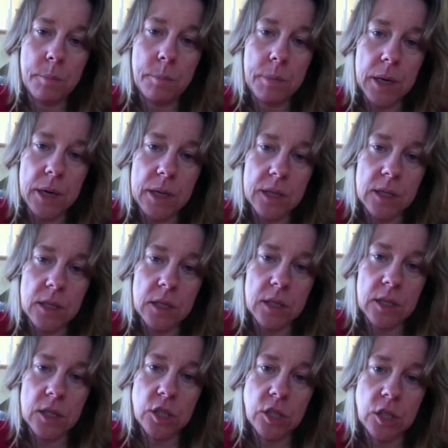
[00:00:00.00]
But
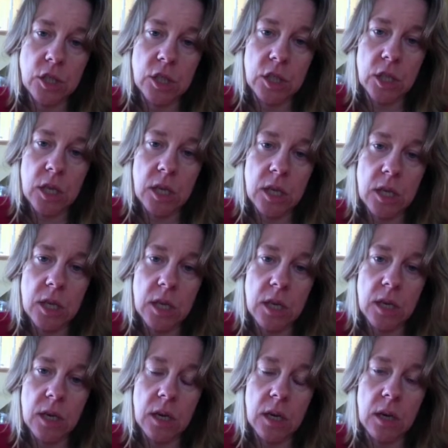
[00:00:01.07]

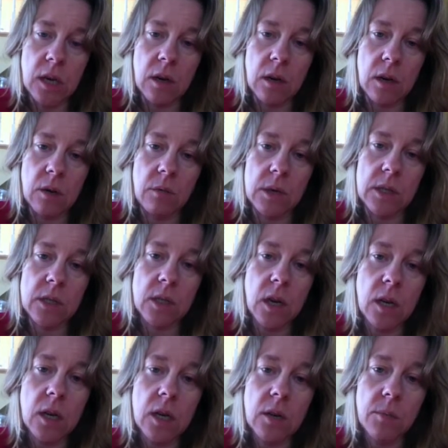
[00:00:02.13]
she was
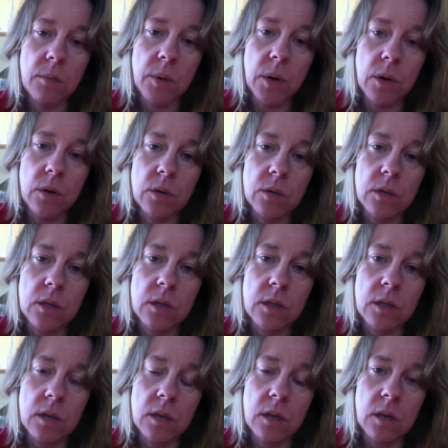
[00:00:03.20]
talking about
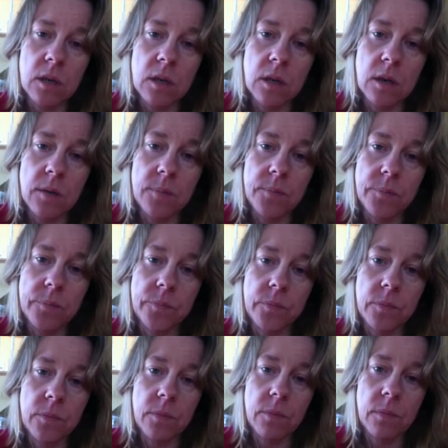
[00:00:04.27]

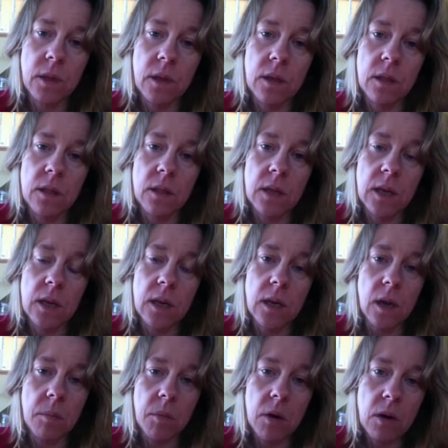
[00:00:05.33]
the
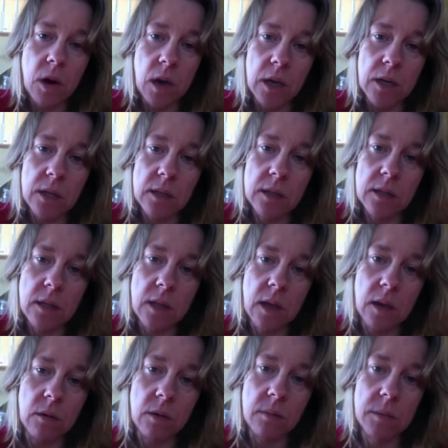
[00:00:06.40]
MRIs
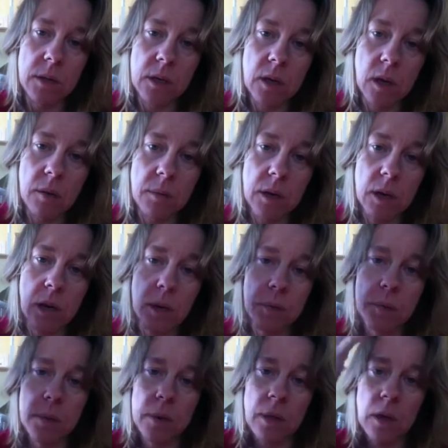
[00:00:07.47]
that will be coming
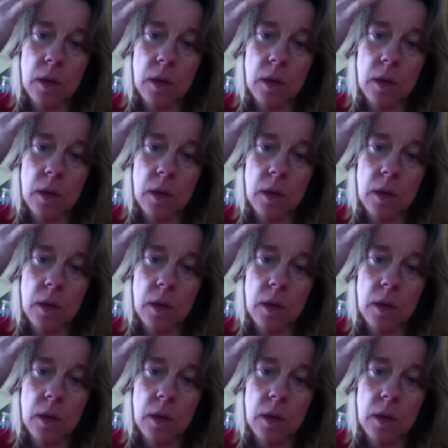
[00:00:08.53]
up.